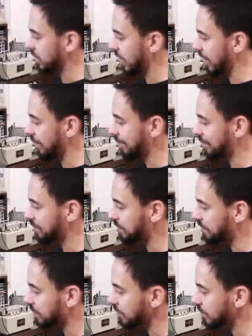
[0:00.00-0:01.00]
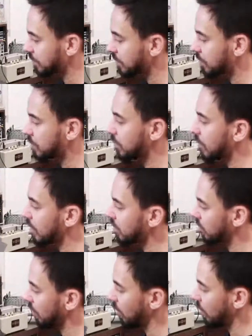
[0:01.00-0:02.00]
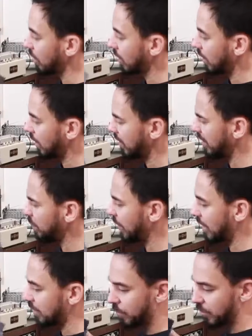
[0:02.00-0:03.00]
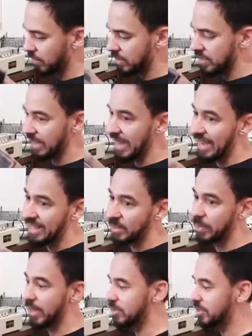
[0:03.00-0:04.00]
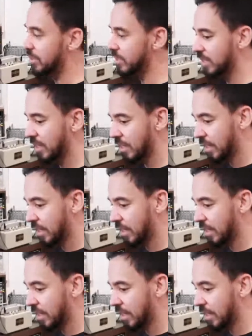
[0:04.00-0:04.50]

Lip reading: of time. So I think the book is like 80 pages.